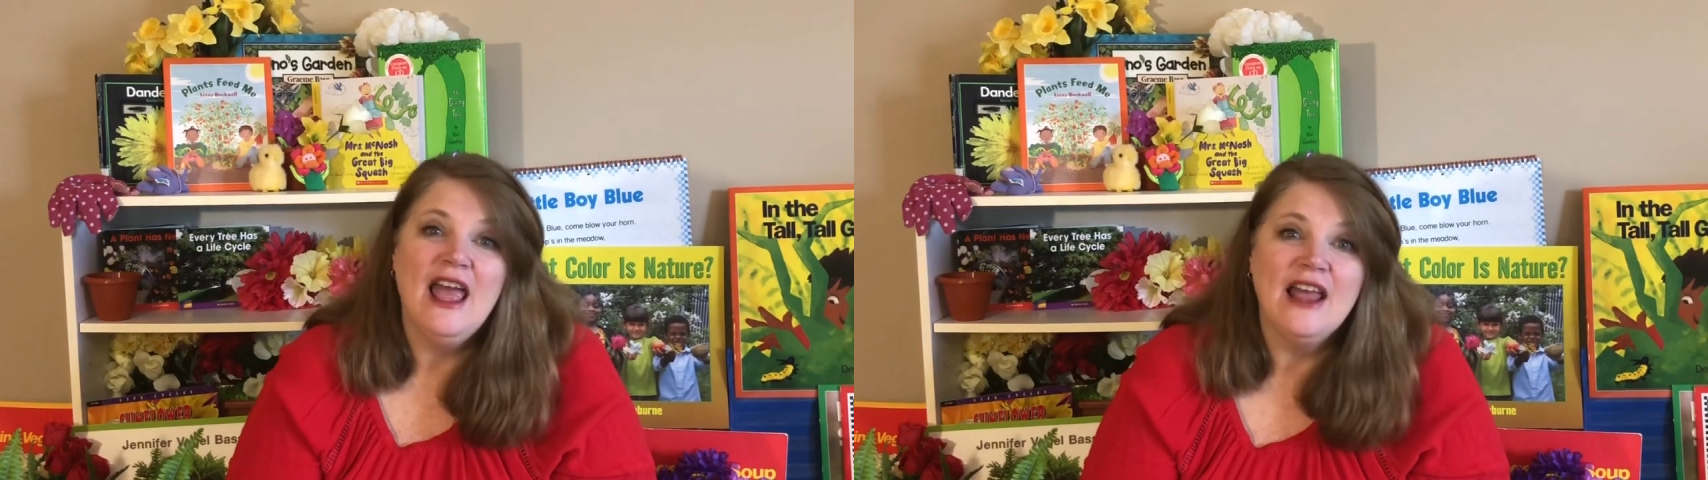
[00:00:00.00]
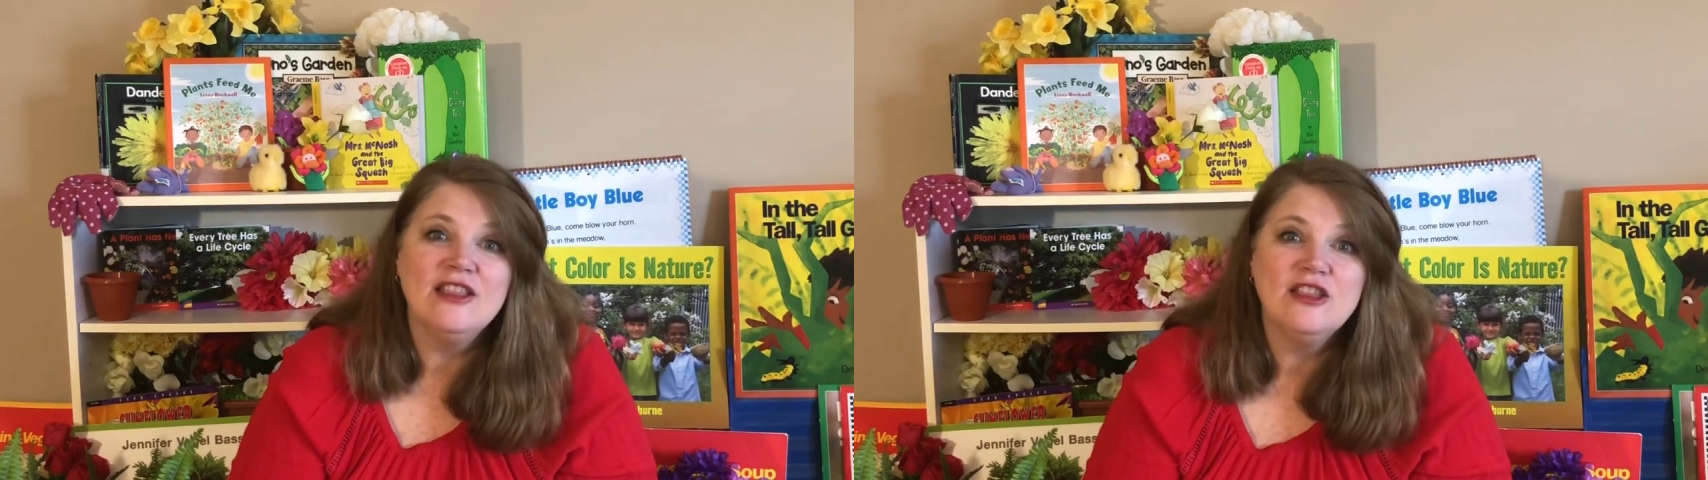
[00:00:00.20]

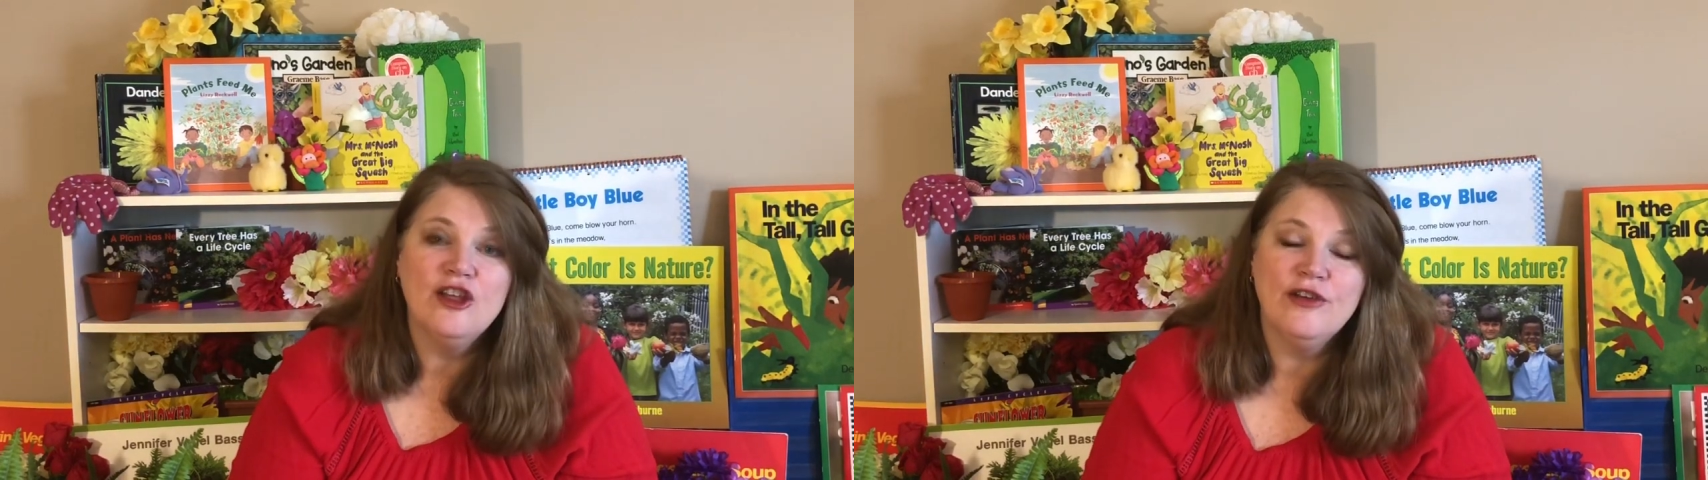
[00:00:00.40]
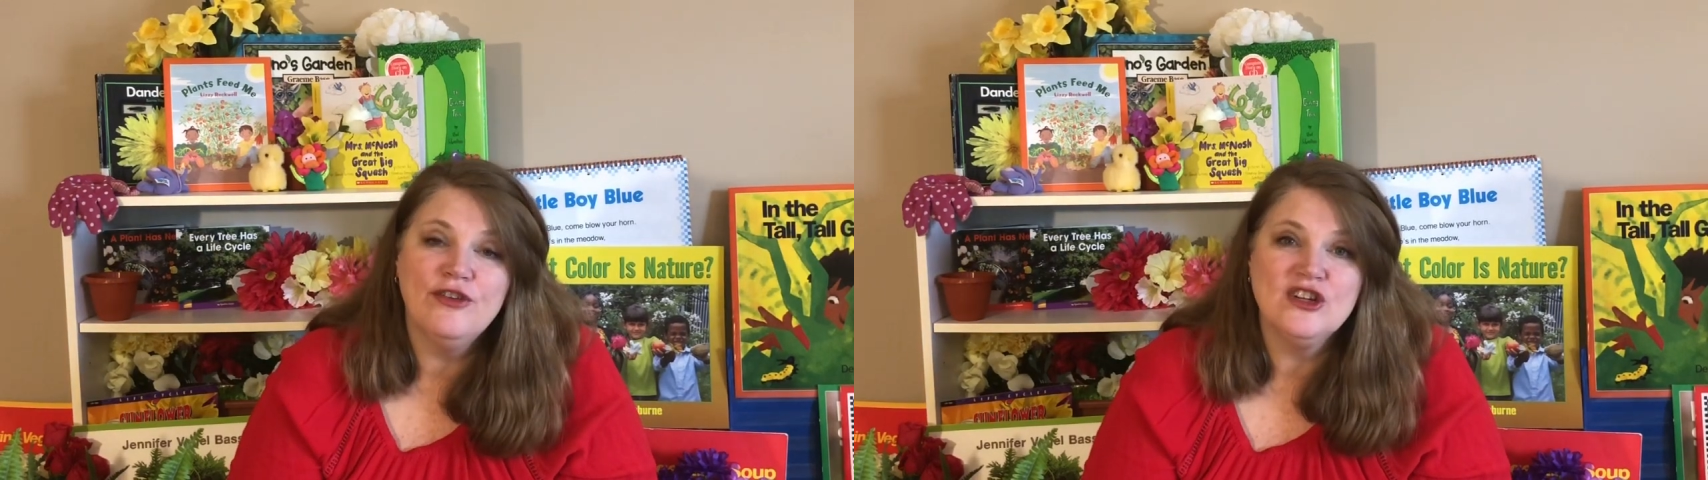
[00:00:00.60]
and
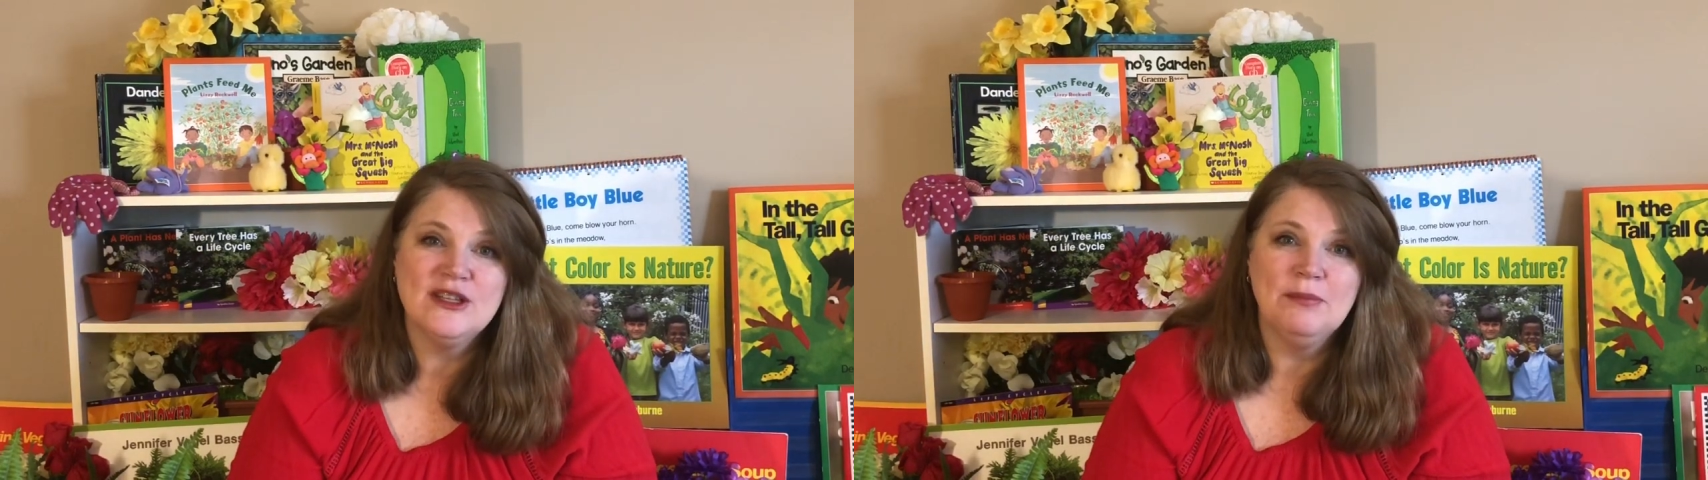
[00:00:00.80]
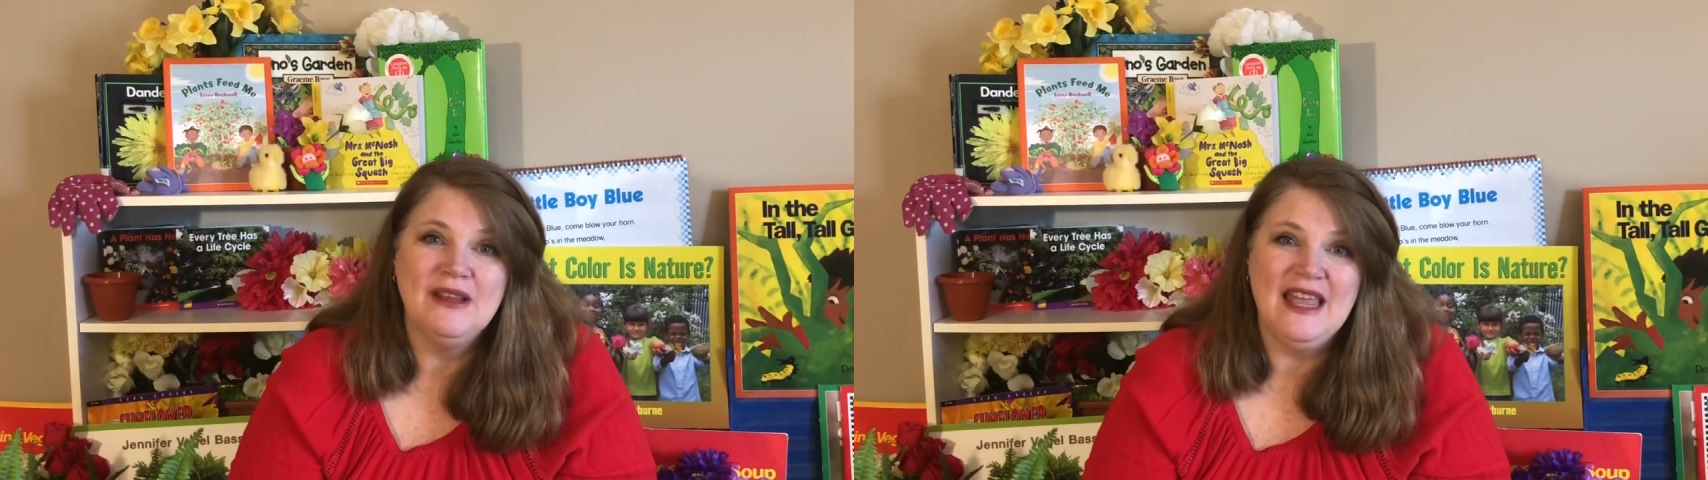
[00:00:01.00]
look for
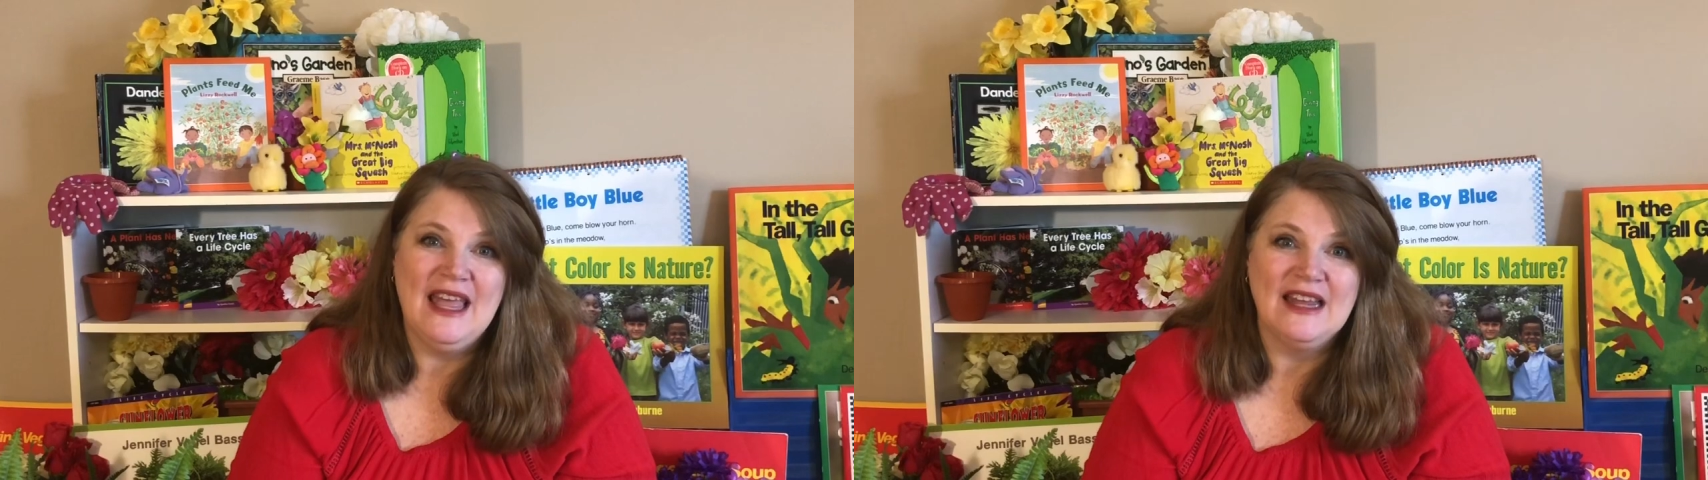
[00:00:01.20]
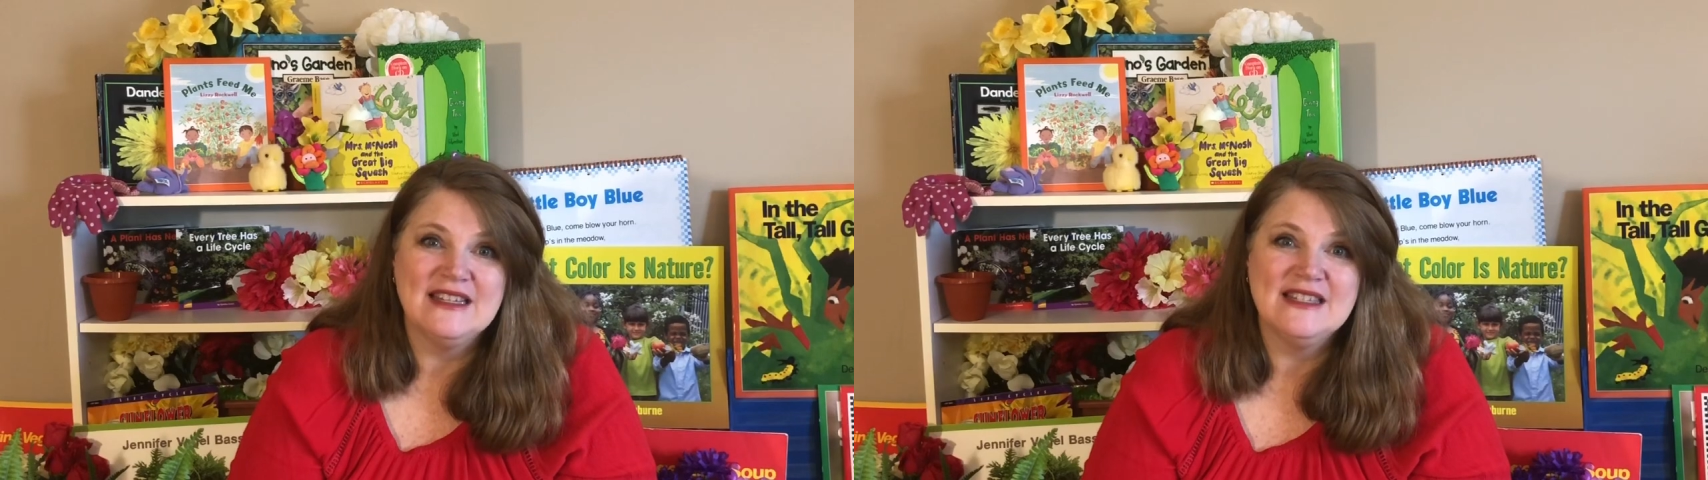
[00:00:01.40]
some
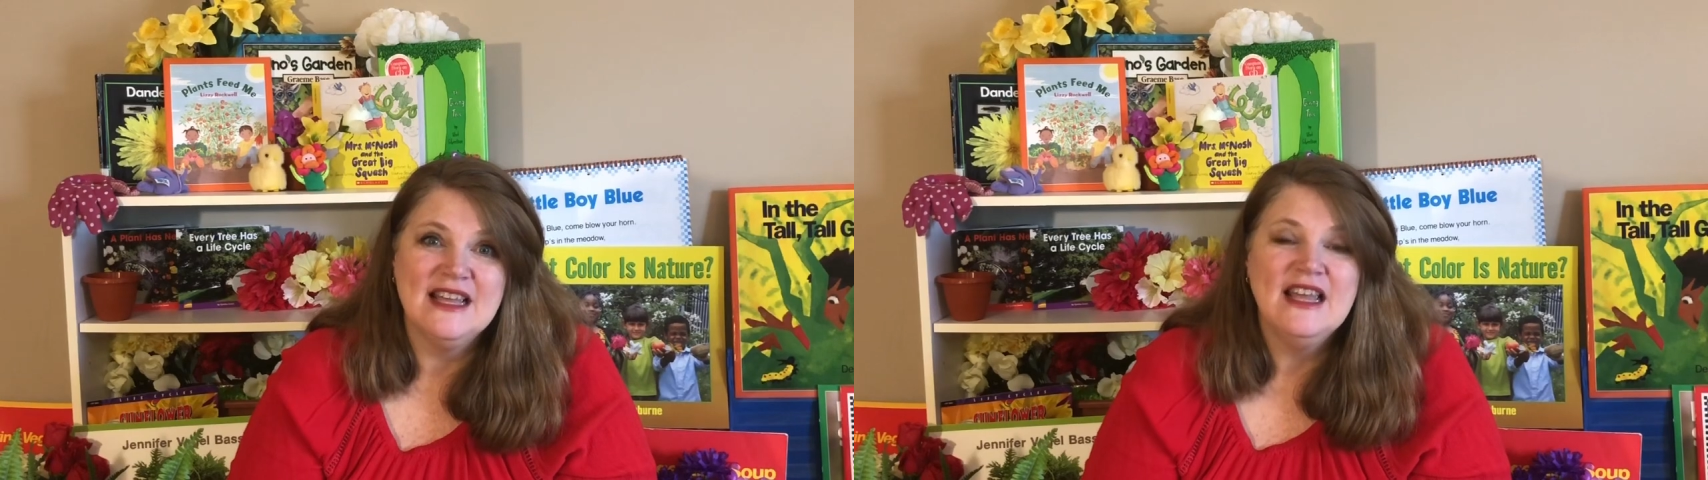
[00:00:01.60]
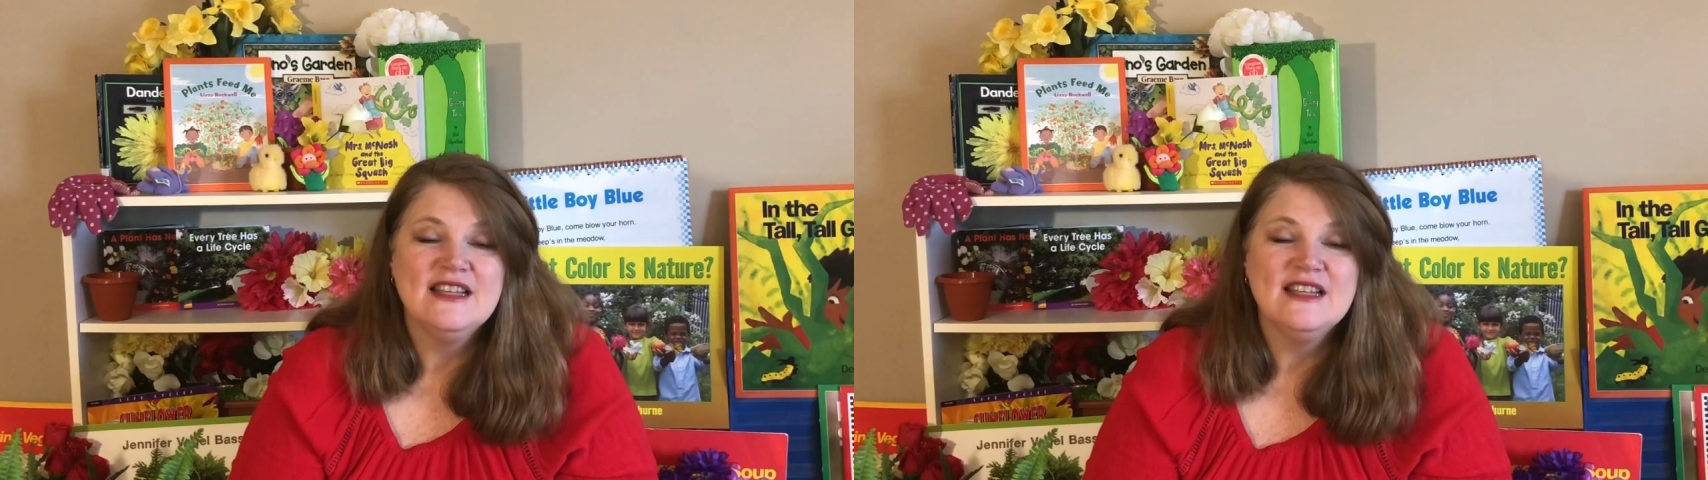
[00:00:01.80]
plants.